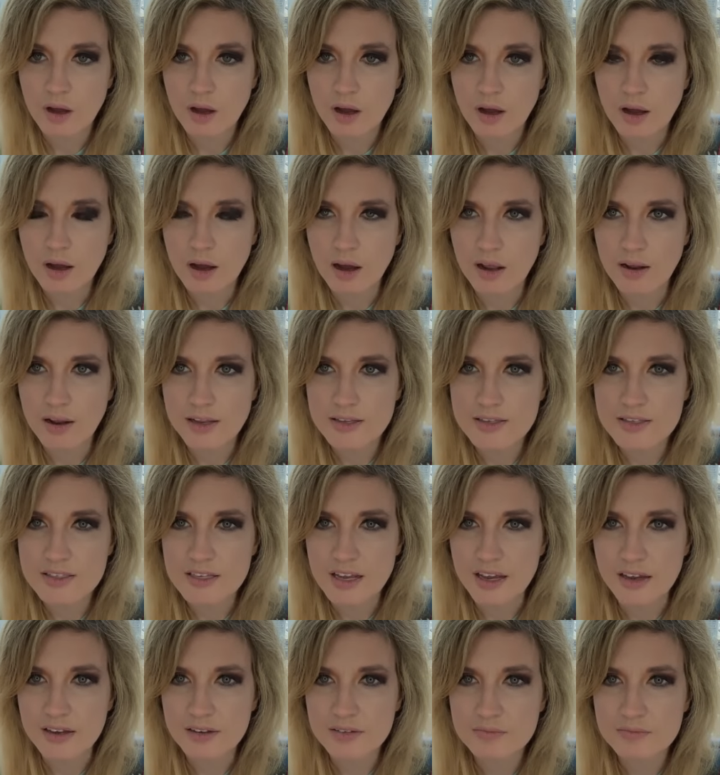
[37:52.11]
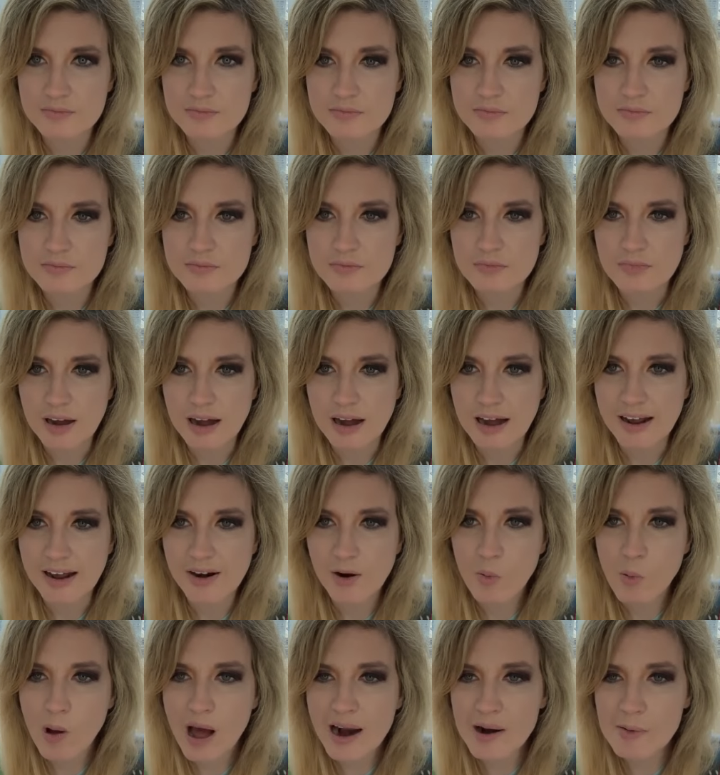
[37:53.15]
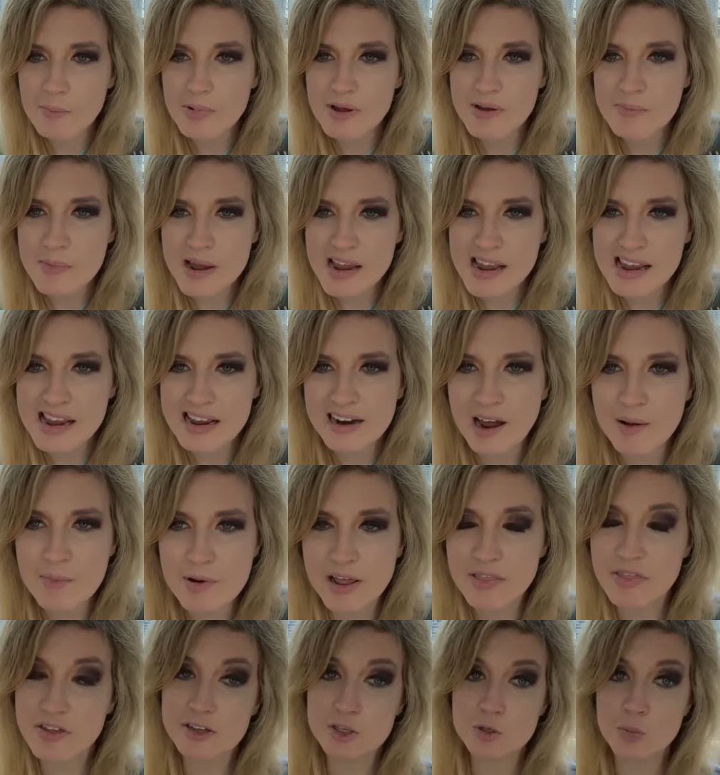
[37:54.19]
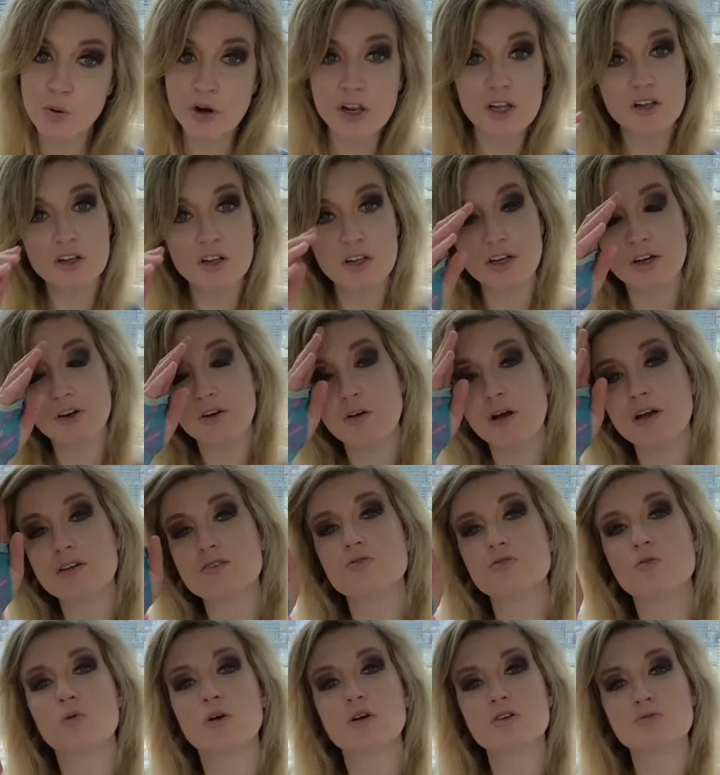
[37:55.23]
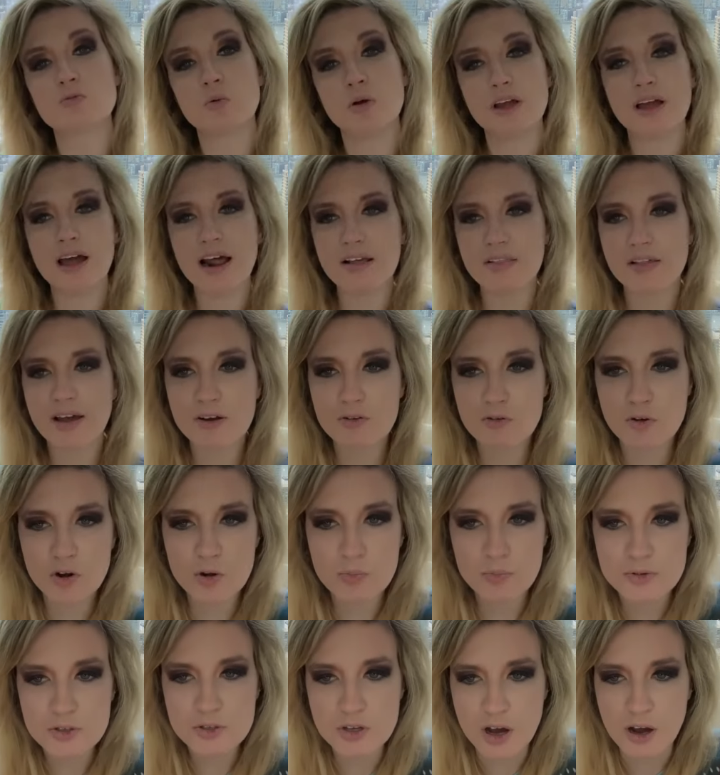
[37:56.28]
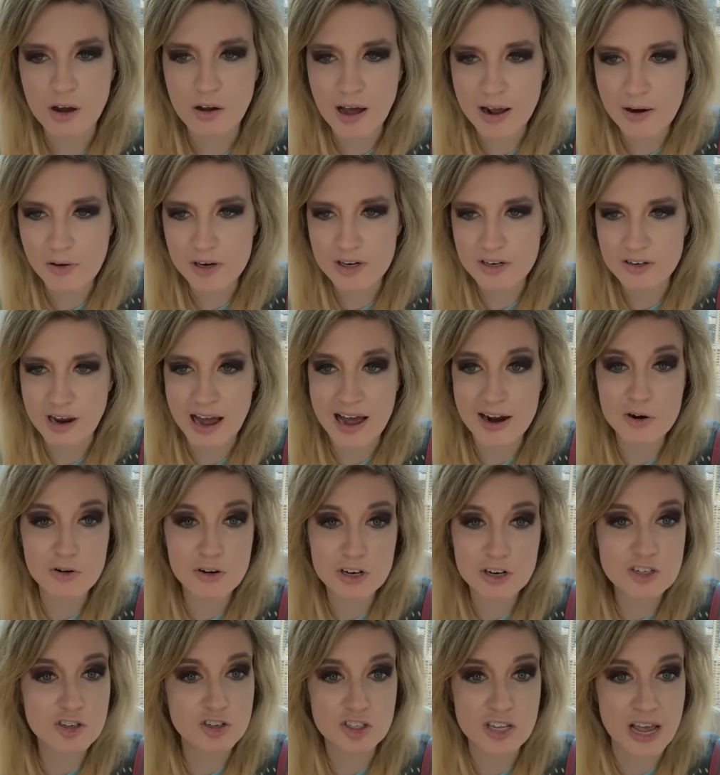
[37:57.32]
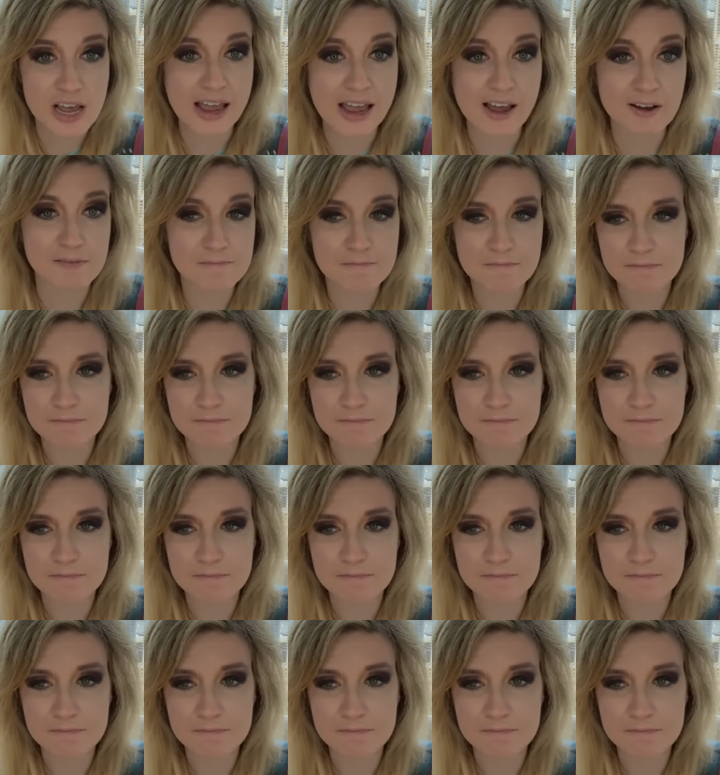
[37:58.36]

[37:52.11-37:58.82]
Uh, let's see. I don't want to be mean. I mean, I think it's pretty clear who has the worst wig out of that group, so I don't need, I don't need to say it.